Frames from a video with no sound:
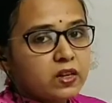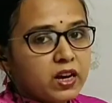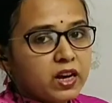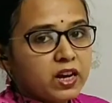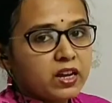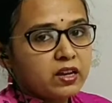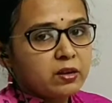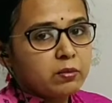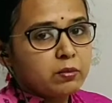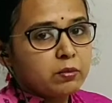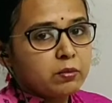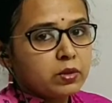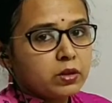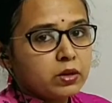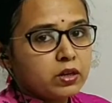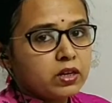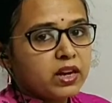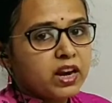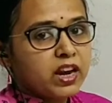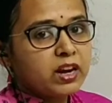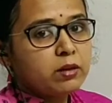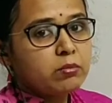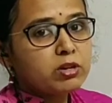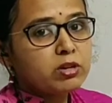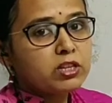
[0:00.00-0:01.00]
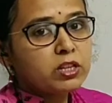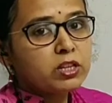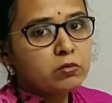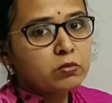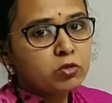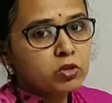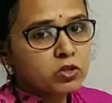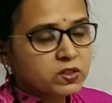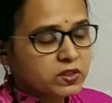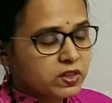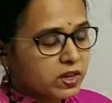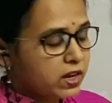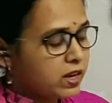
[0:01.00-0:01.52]
Grandmother was saying
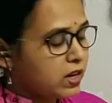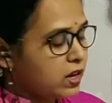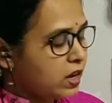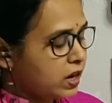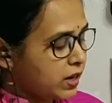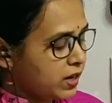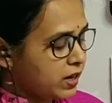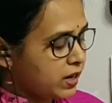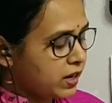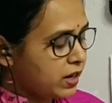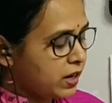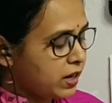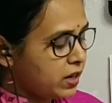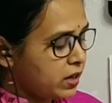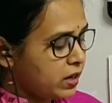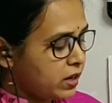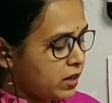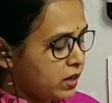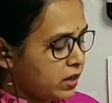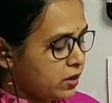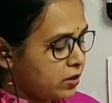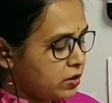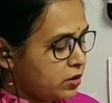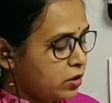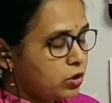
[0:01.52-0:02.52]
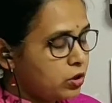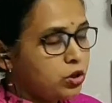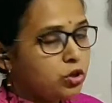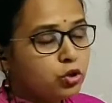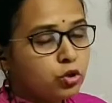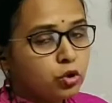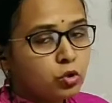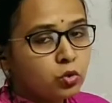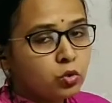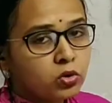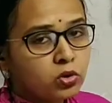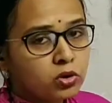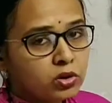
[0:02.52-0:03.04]
again and again, don't
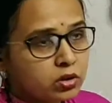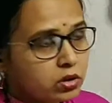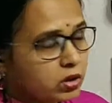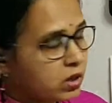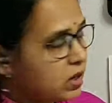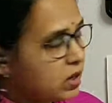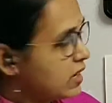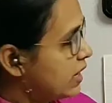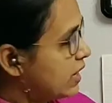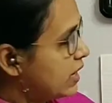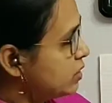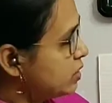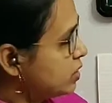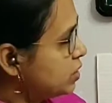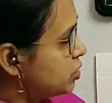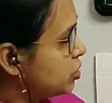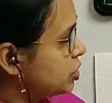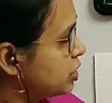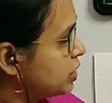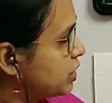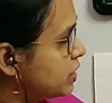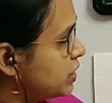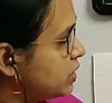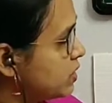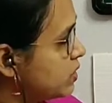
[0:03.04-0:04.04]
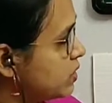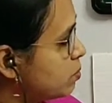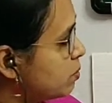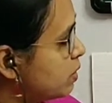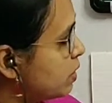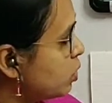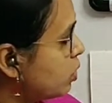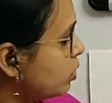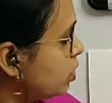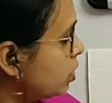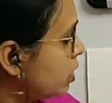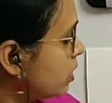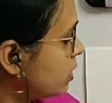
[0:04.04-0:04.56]
cut the trees,
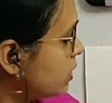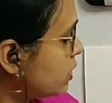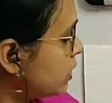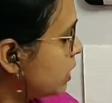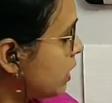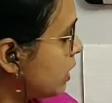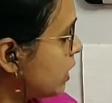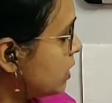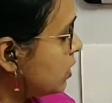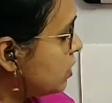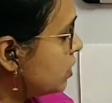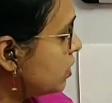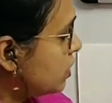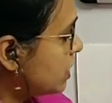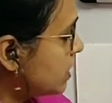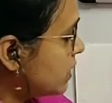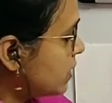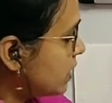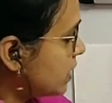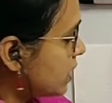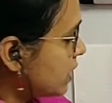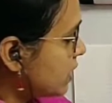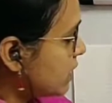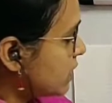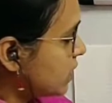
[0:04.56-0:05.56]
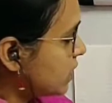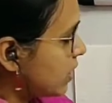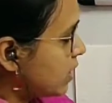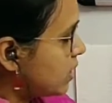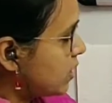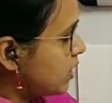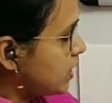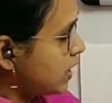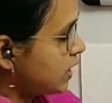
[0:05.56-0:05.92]
because trees are sacred,